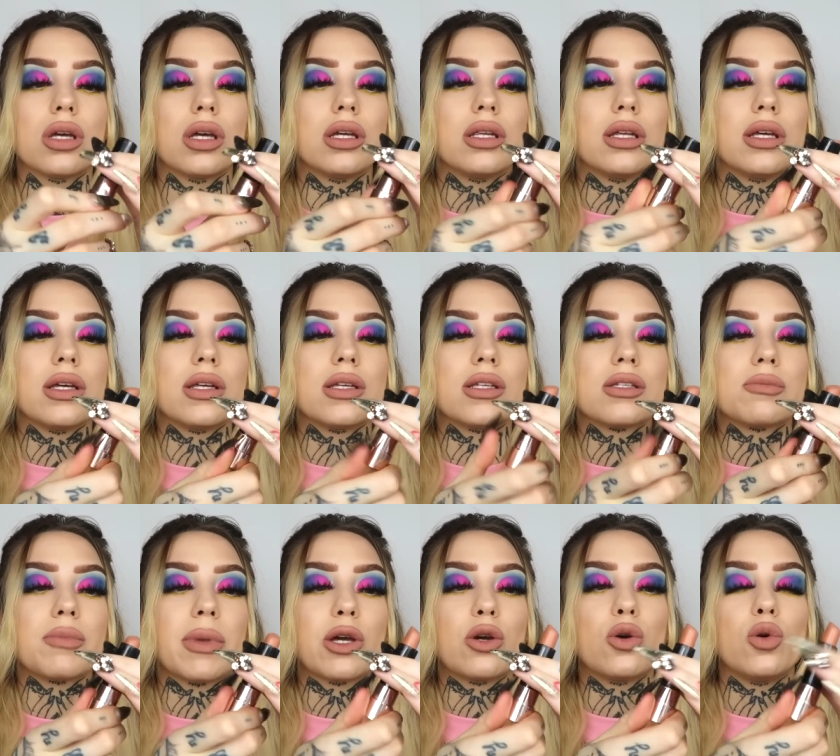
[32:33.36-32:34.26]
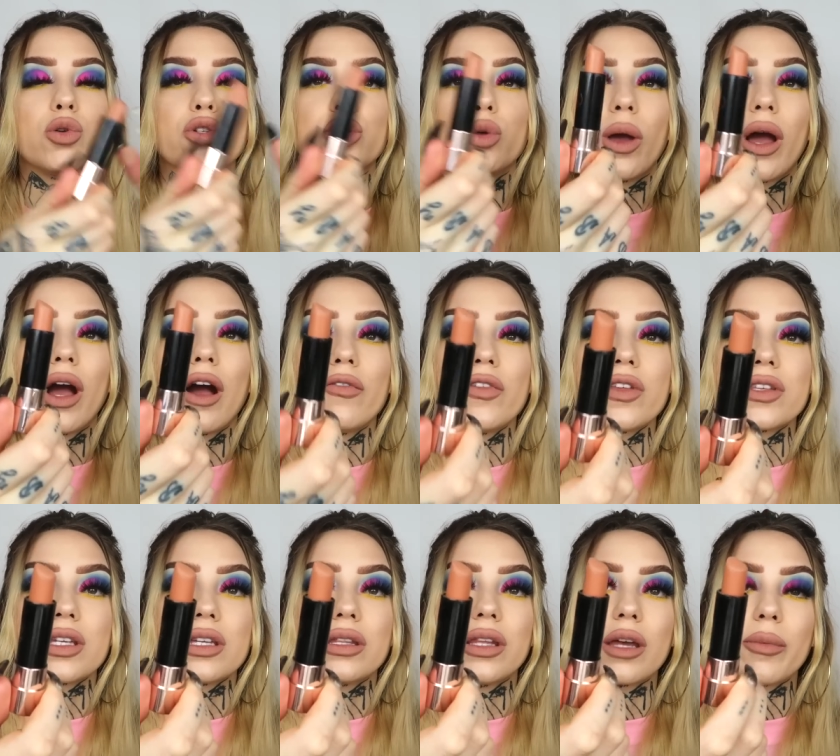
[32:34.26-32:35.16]
and it is my go-to. I have
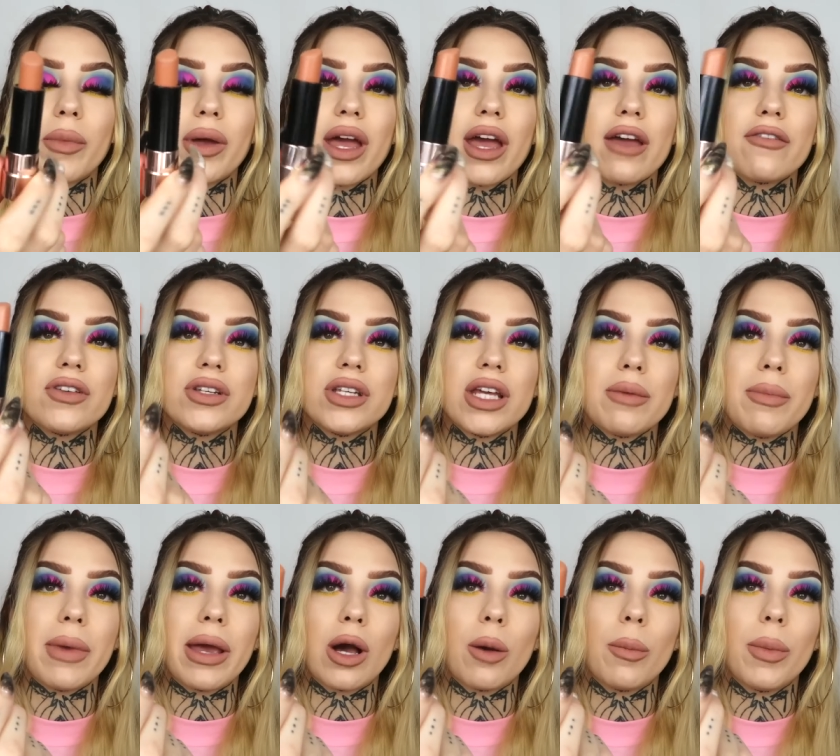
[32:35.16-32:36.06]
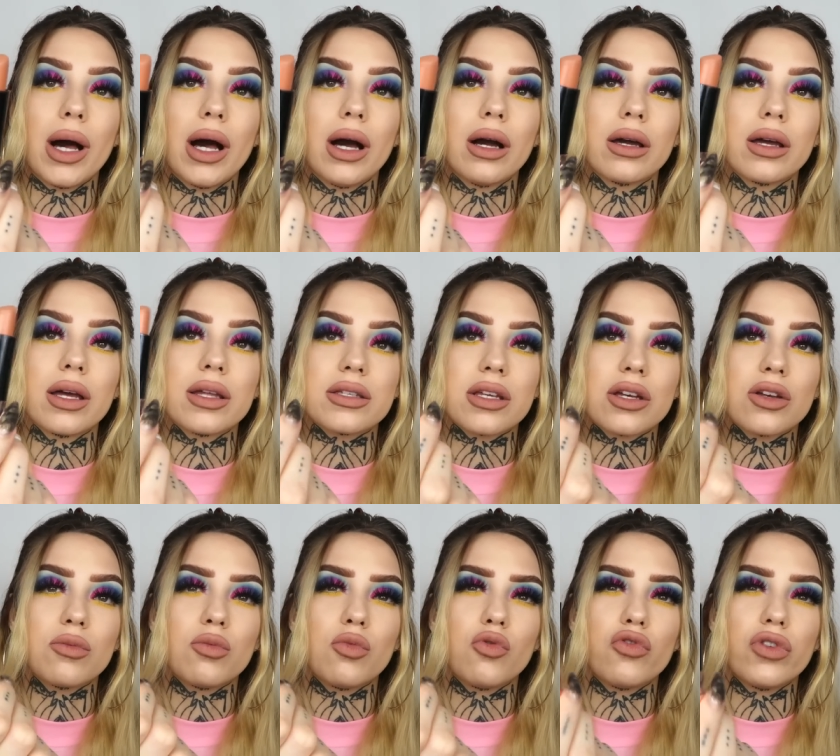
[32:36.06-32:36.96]
this in like my everyday makeup bag. It's
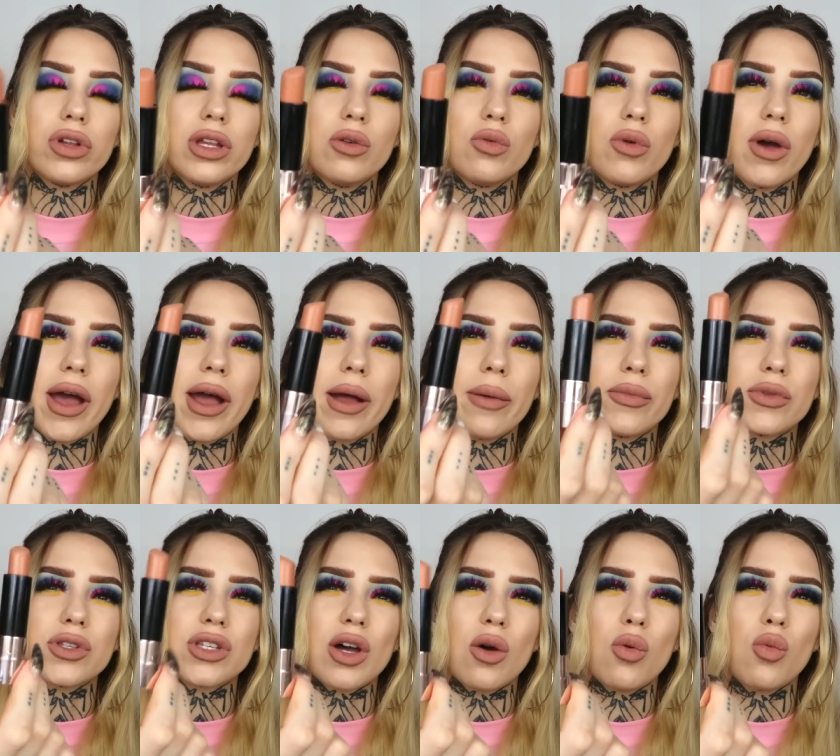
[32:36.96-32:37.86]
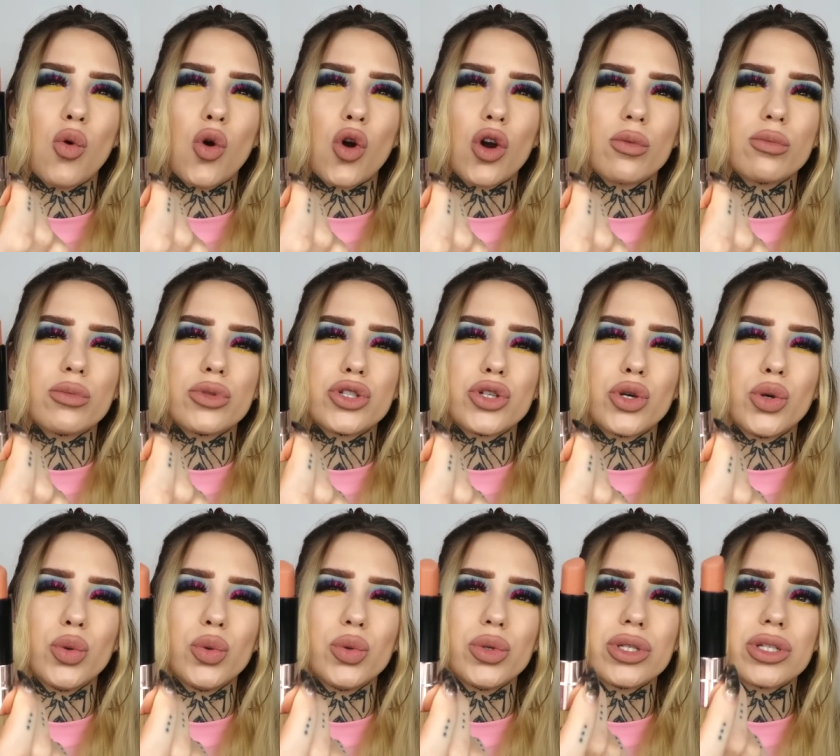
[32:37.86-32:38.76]
like really, um, it's like a warm
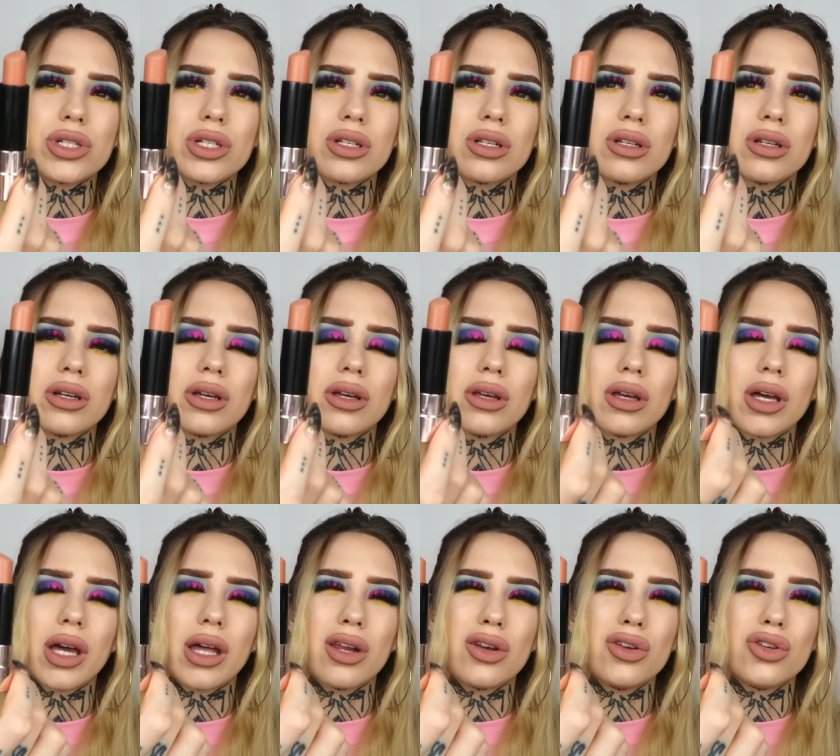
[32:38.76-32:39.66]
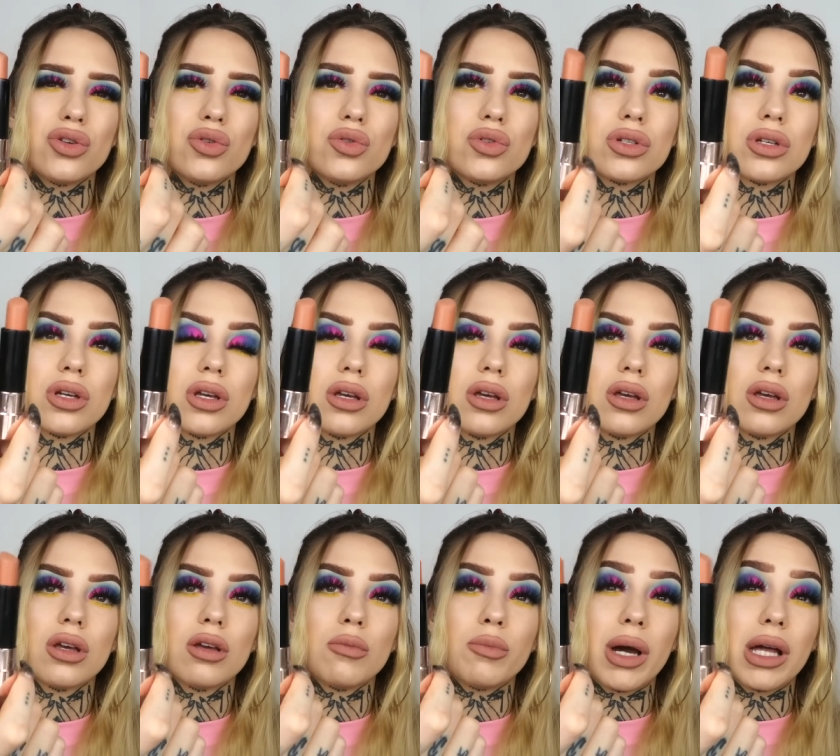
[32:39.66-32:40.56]
toned kind of nude,
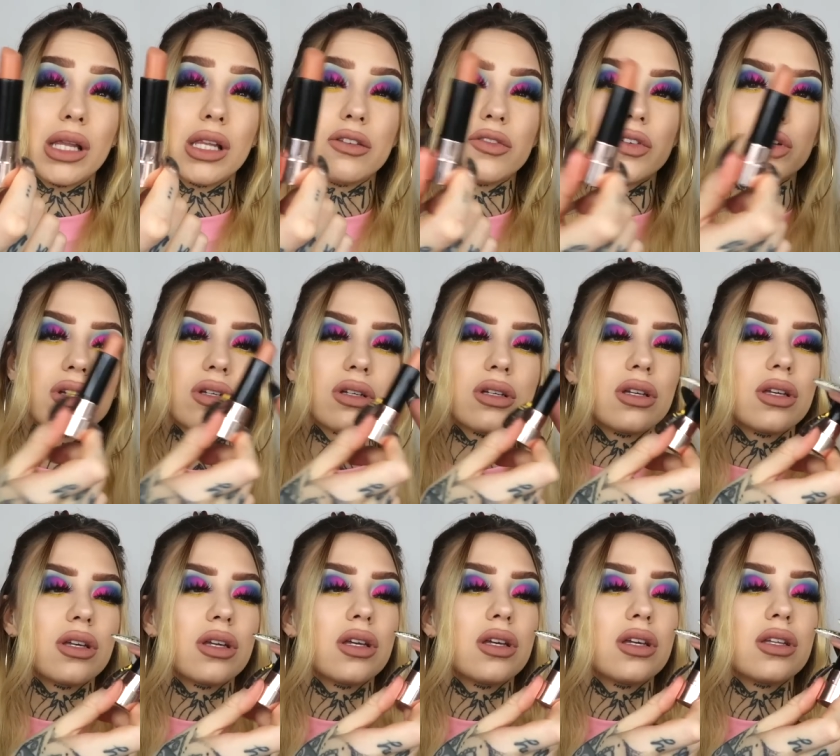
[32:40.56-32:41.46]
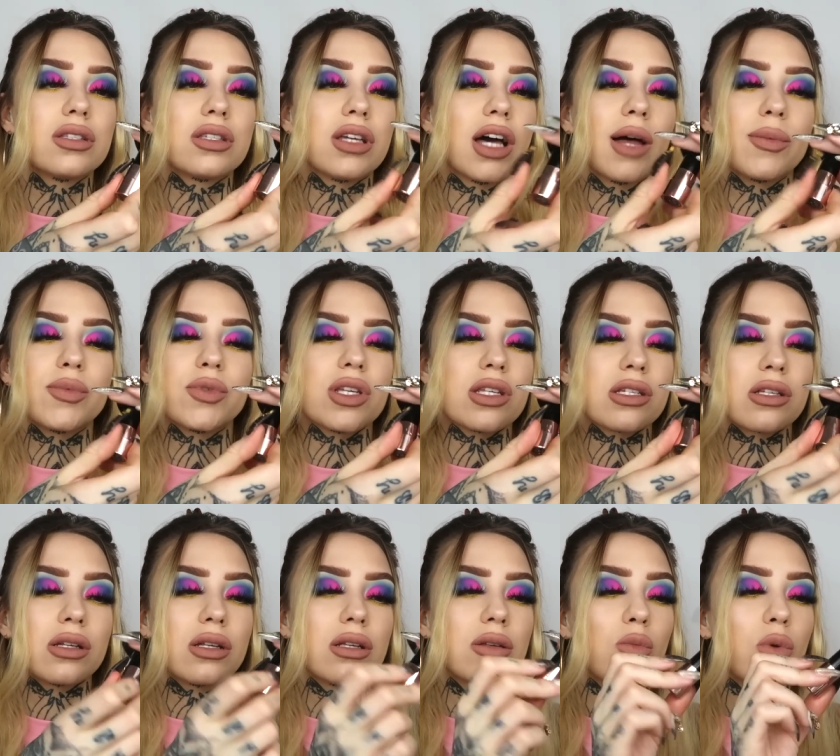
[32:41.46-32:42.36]
but I love it. It's absolutely
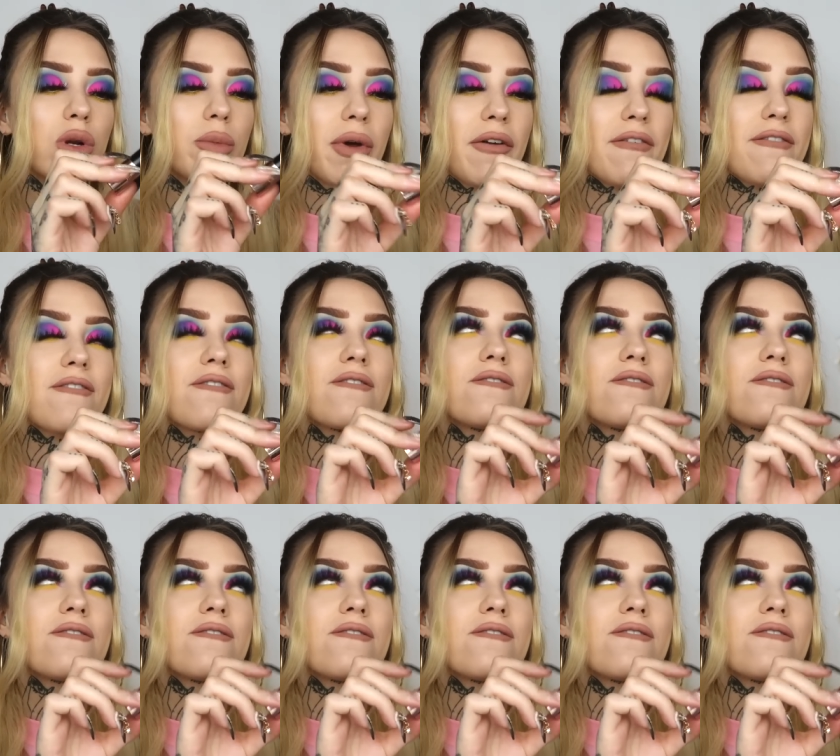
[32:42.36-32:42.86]
stunning, one of my